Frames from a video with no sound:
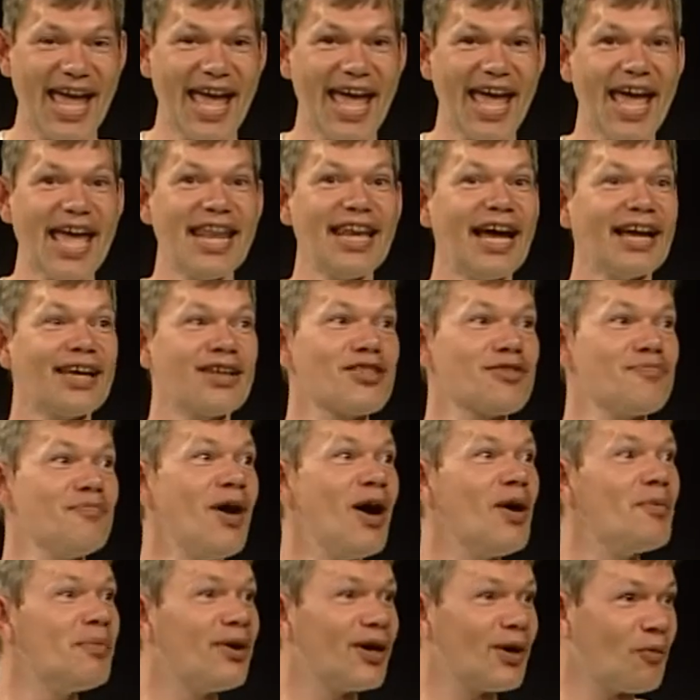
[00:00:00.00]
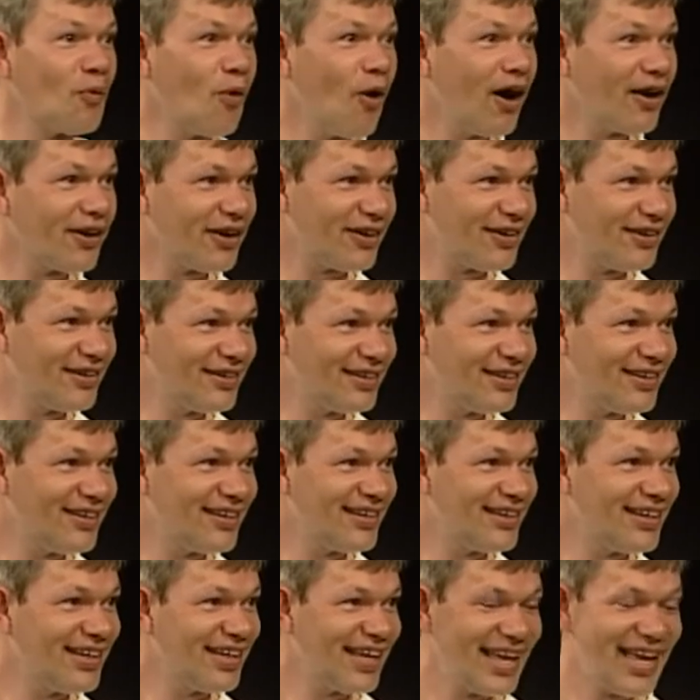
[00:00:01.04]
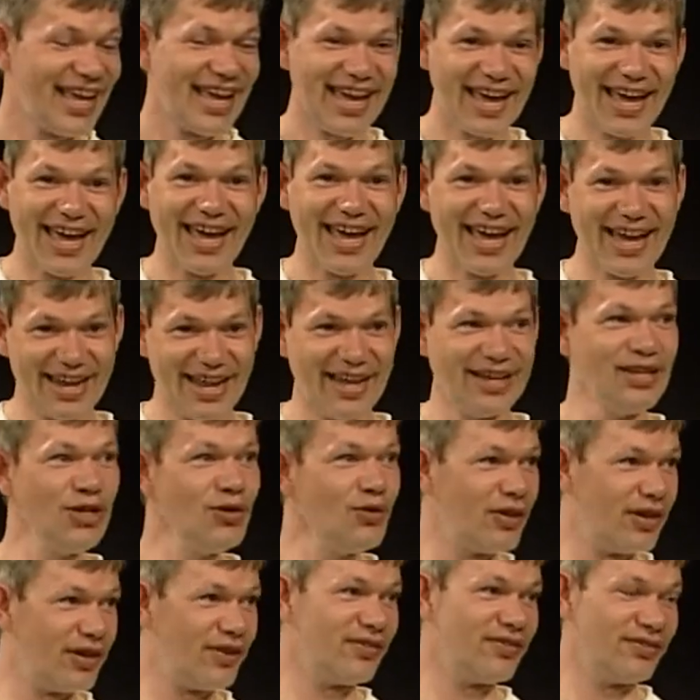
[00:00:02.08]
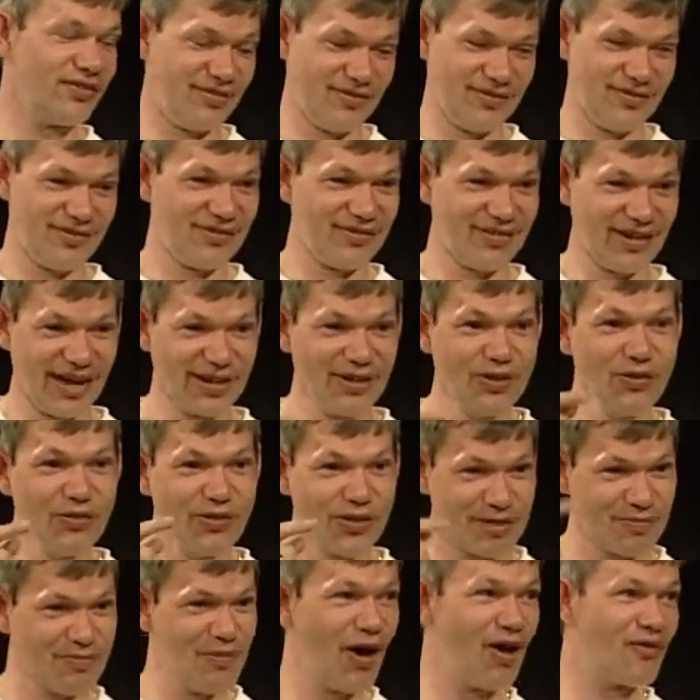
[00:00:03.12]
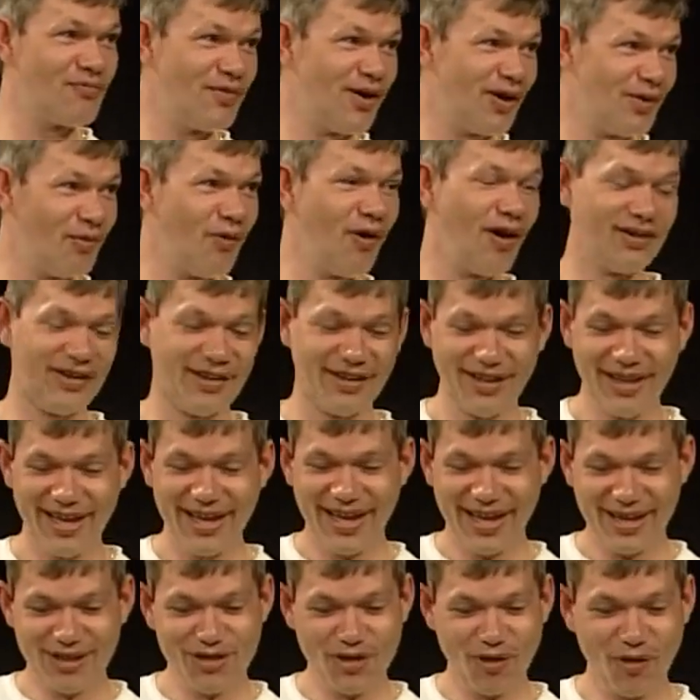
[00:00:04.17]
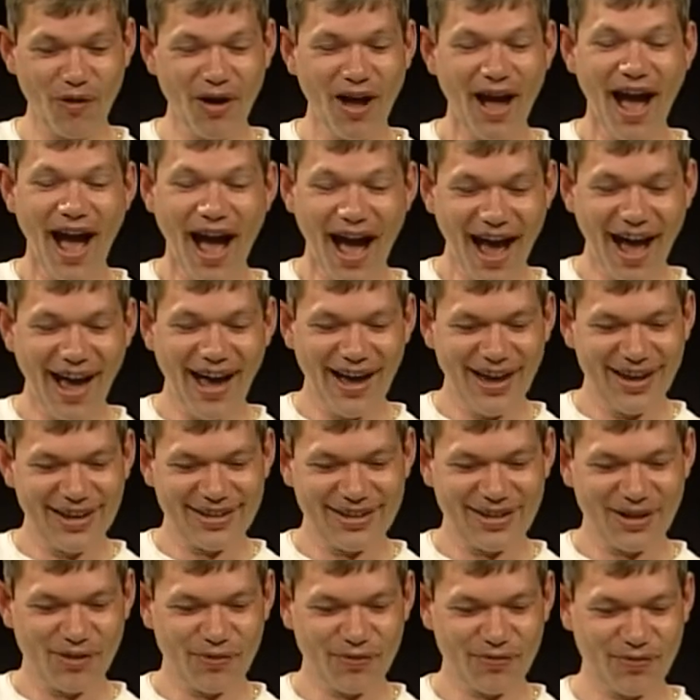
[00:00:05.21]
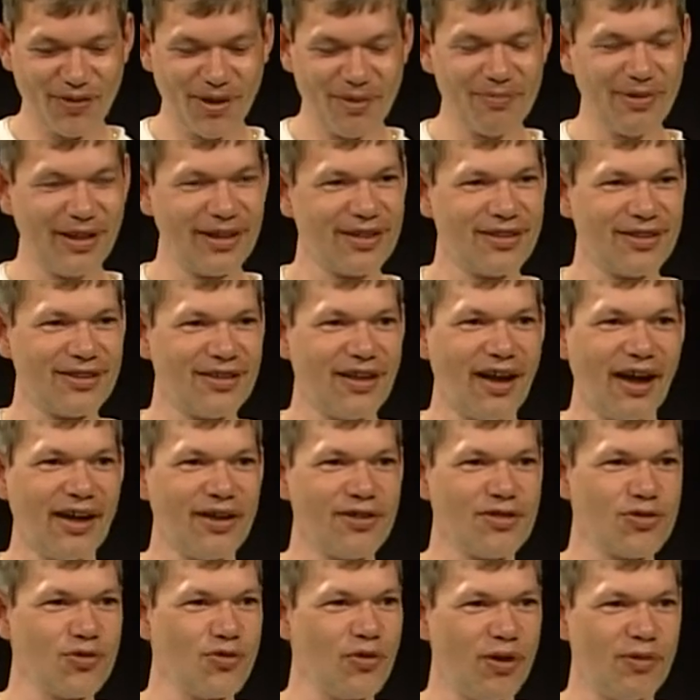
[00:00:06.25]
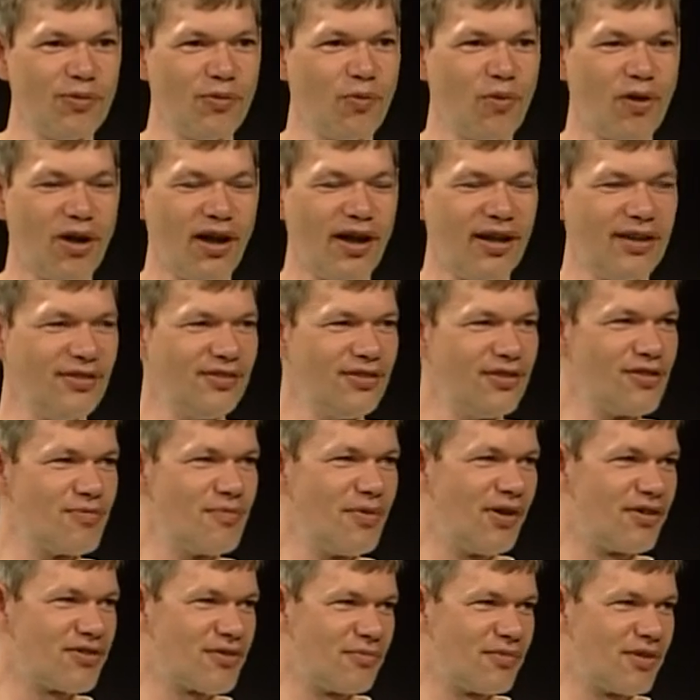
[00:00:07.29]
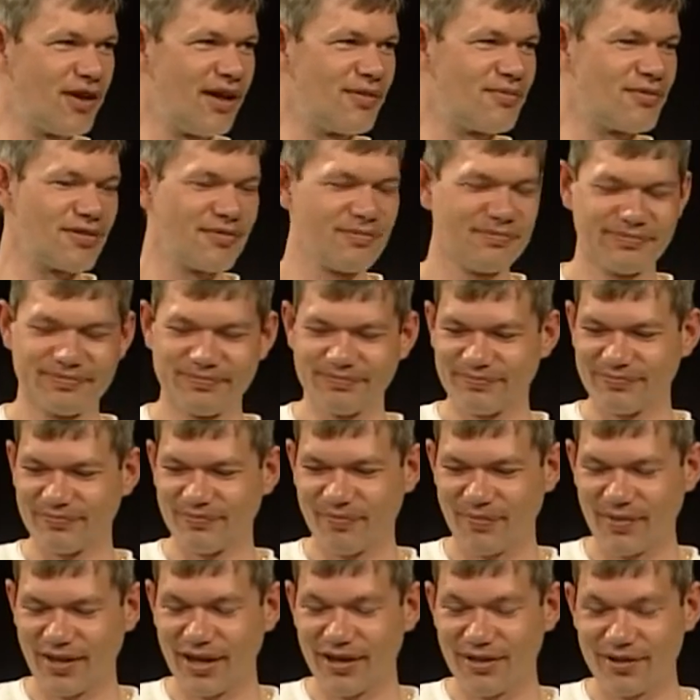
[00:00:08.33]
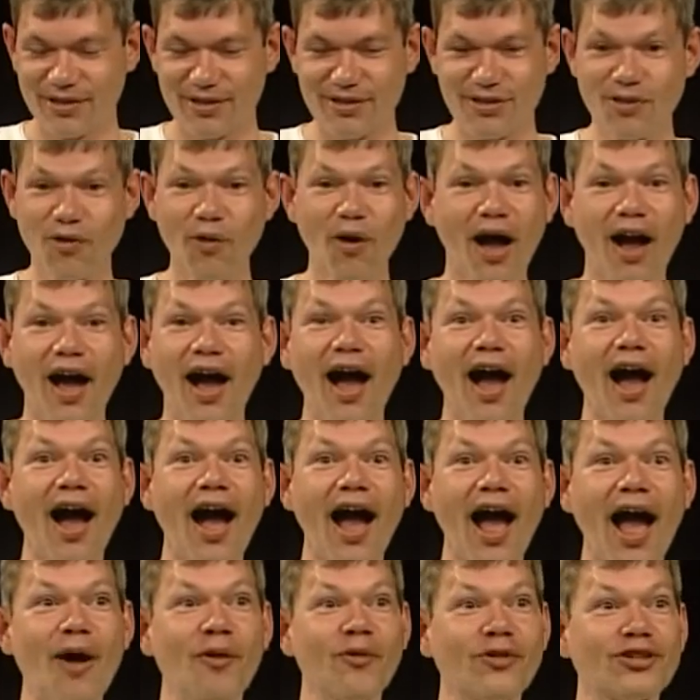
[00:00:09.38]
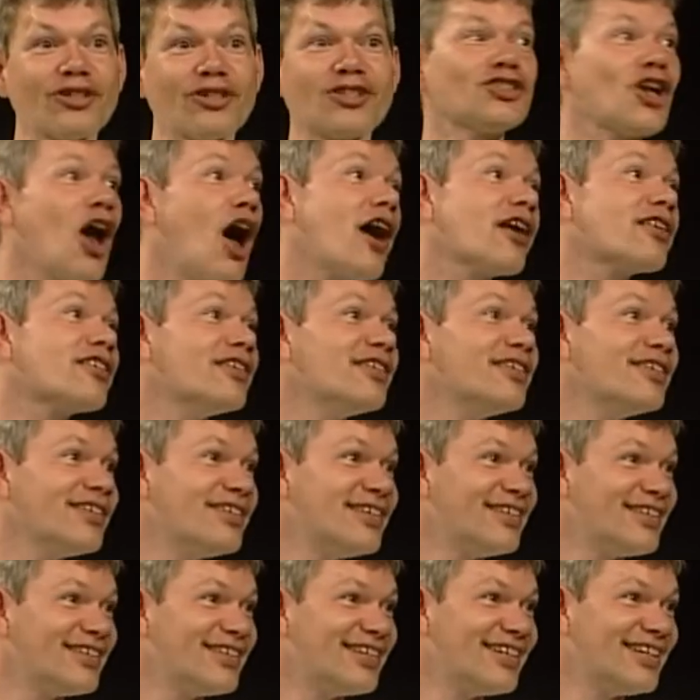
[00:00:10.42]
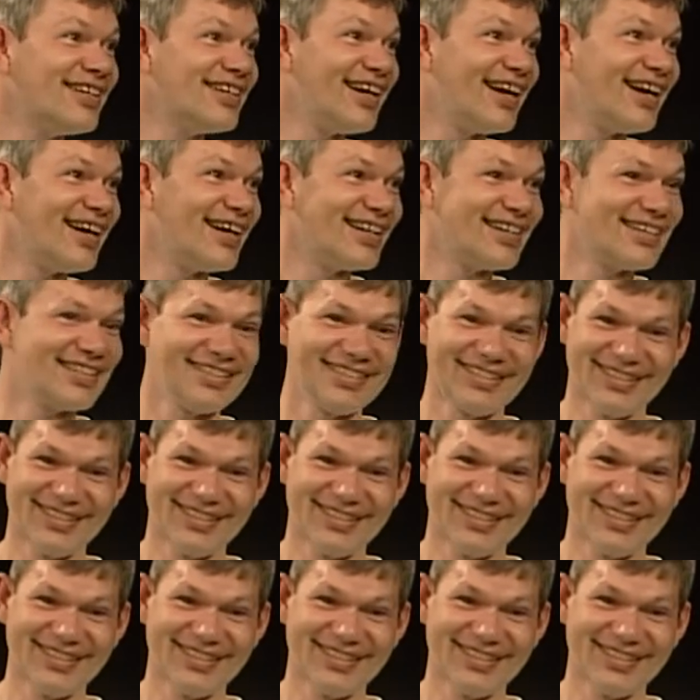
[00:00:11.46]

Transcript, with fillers: and I could smell marijuana. Yes. And I knew it. Really? I knew the smell of marijuana. And How? So from like high school, I, I'd smell it sometimes. Okay, okay. So I was shocked, shocked.